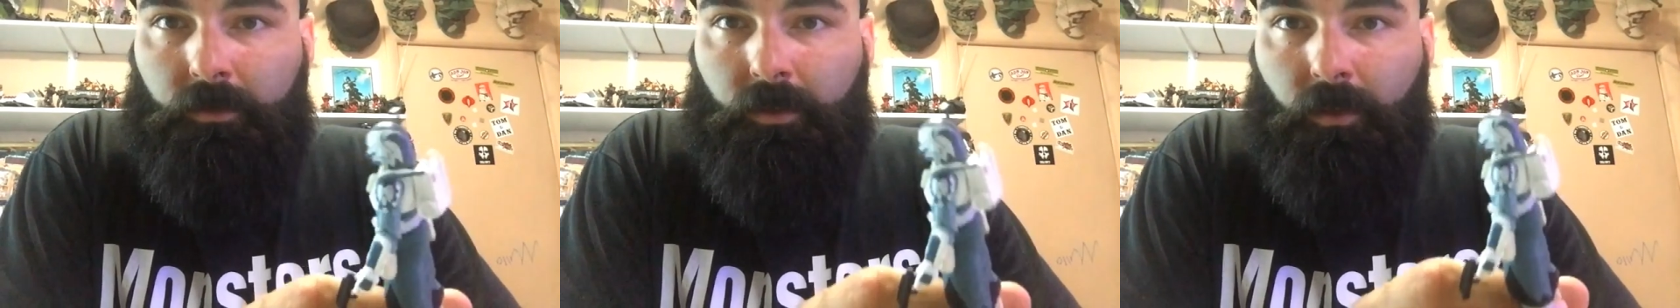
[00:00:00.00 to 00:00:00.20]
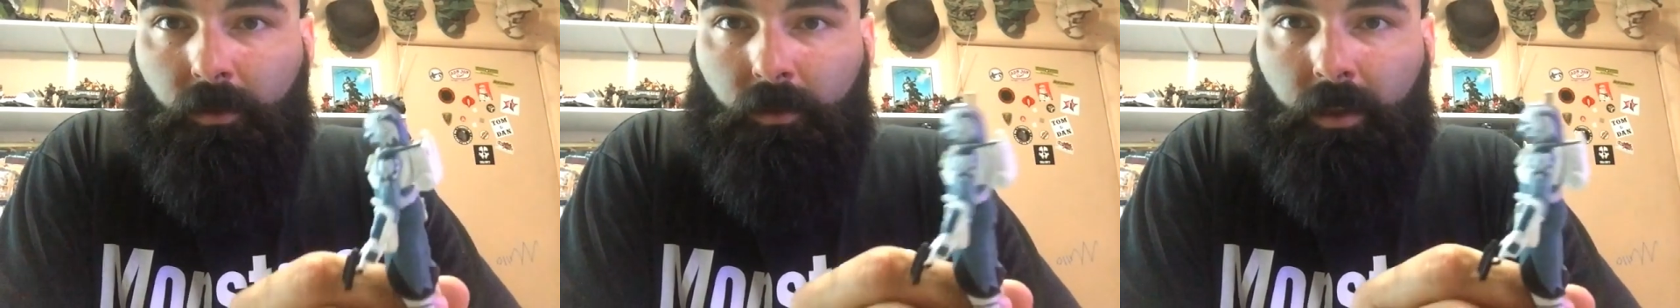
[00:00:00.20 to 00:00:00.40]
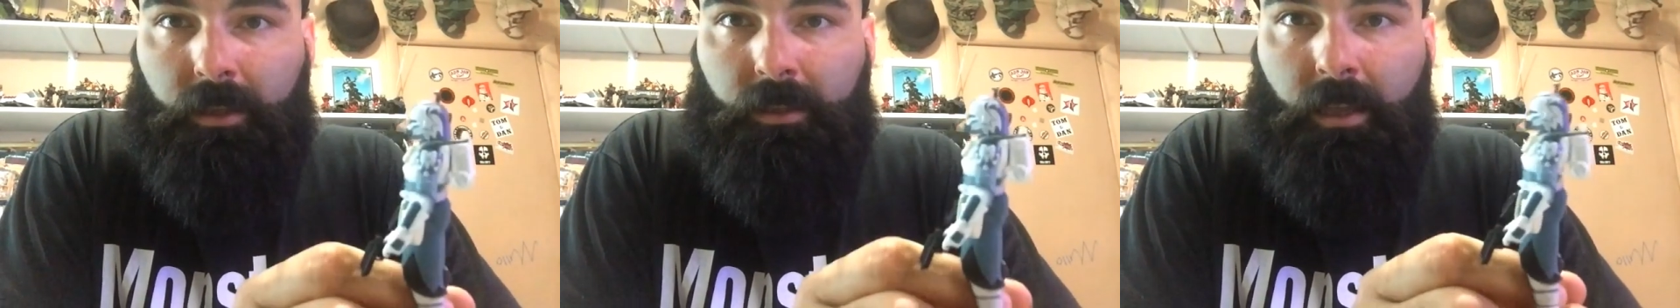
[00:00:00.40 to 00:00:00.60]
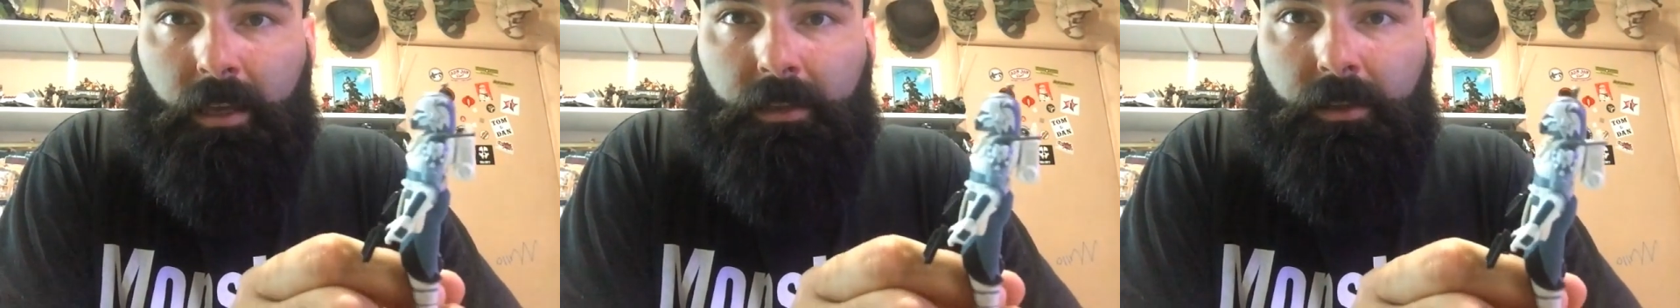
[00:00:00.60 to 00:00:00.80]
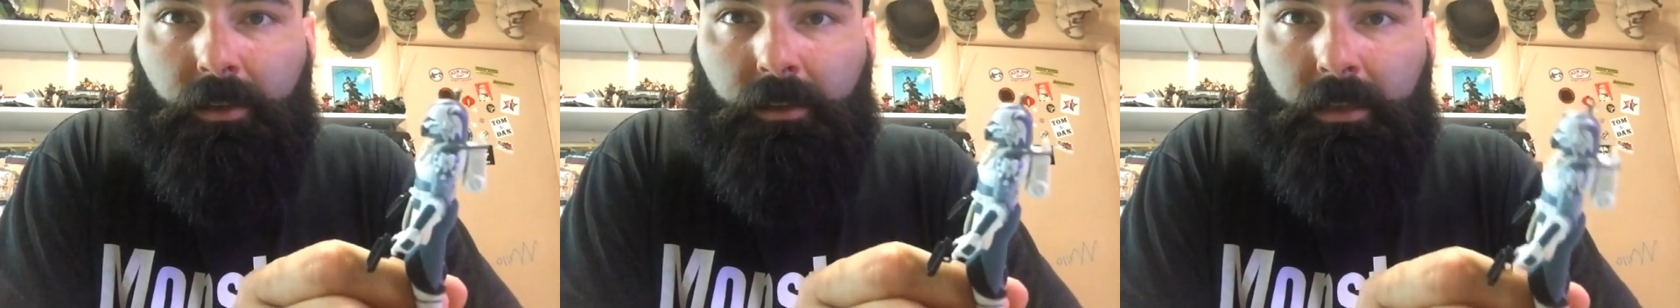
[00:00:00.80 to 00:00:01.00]
So
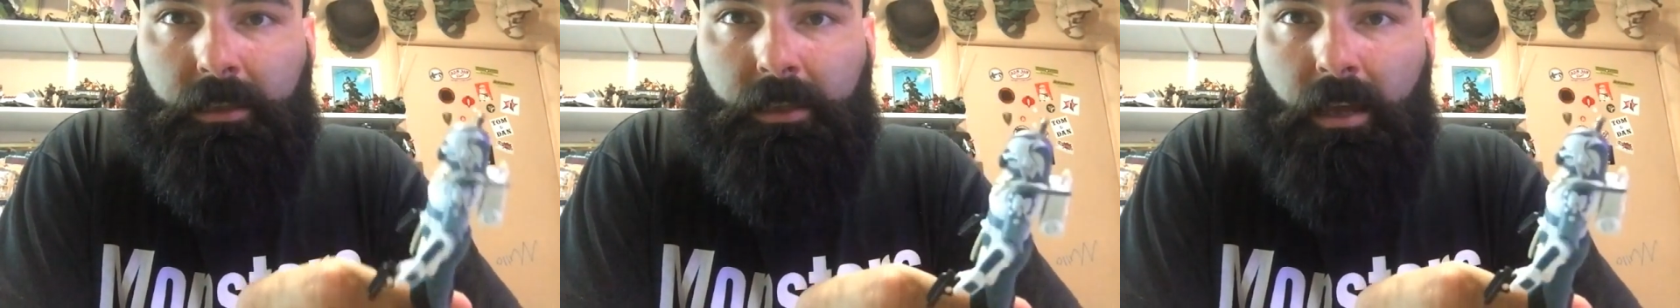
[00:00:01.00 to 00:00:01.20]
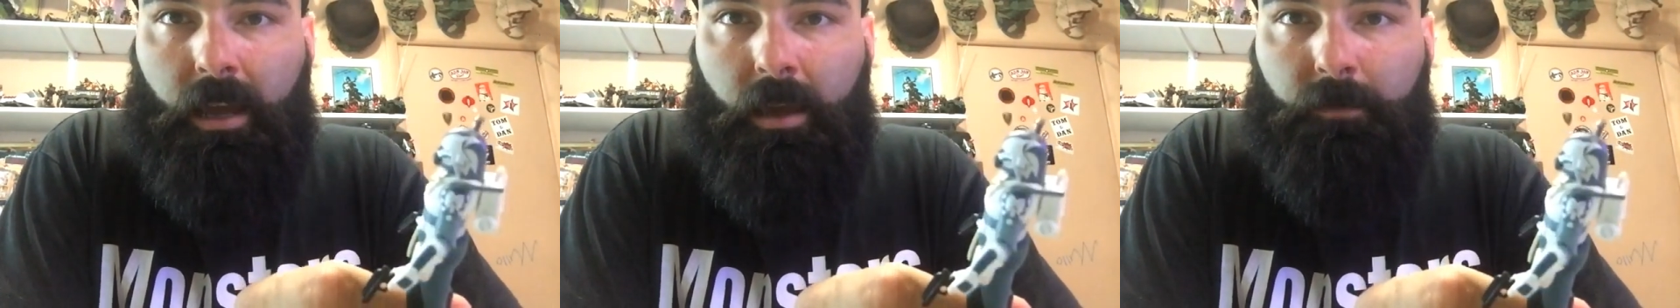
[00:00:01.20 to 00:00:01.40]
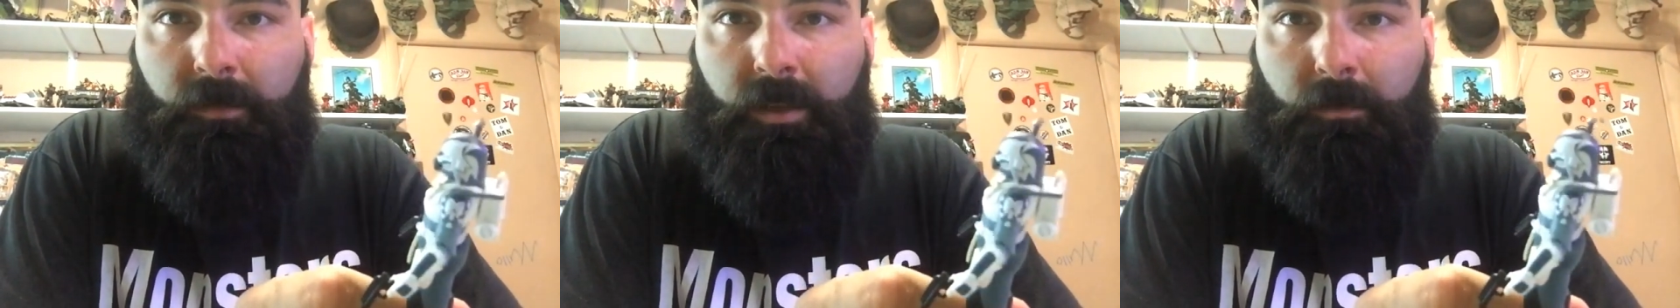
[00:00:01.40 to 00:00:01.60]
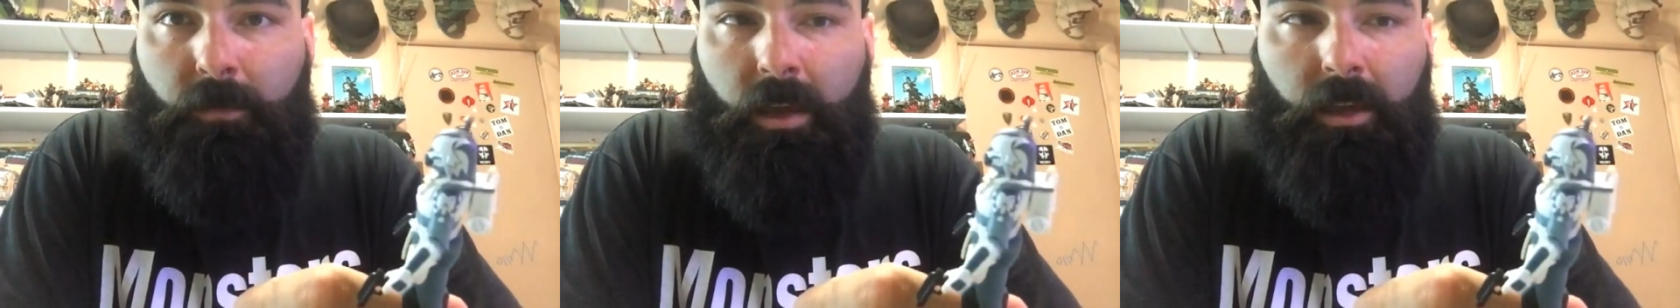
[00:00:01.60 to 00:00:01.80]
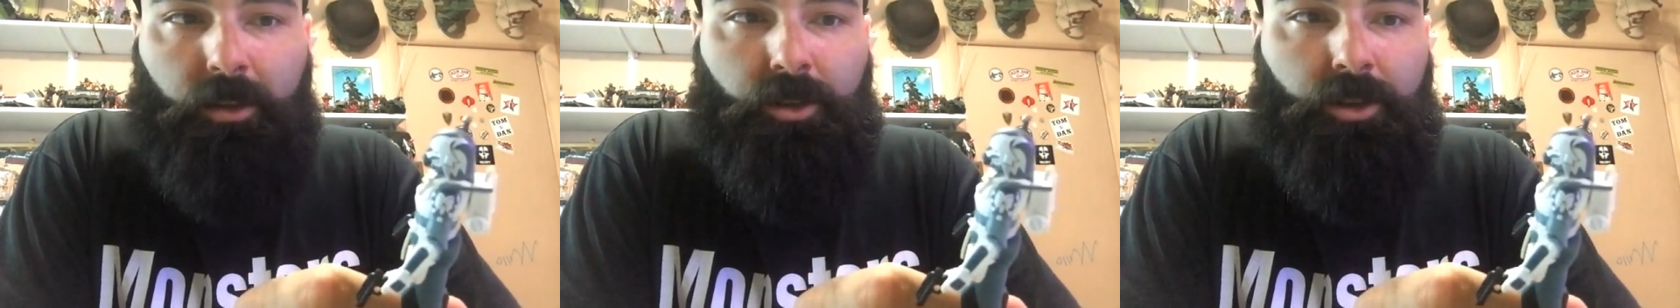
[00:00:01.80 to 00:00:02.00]
they took the time to
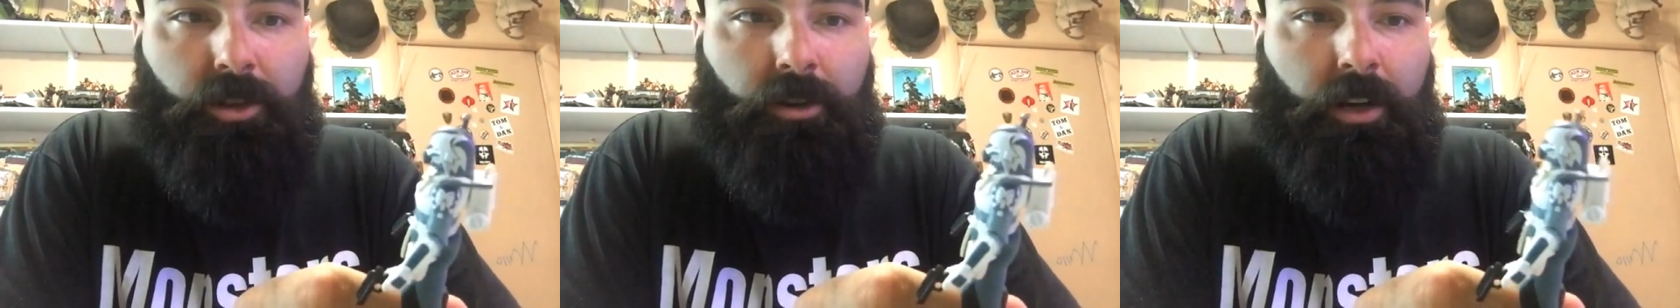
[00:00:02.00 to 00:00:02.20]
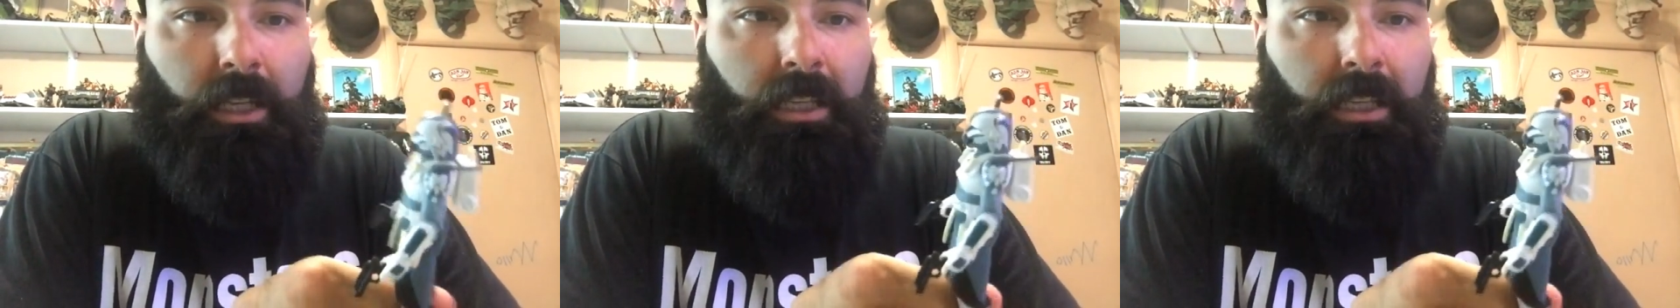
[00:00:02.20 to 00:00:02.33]
make sure,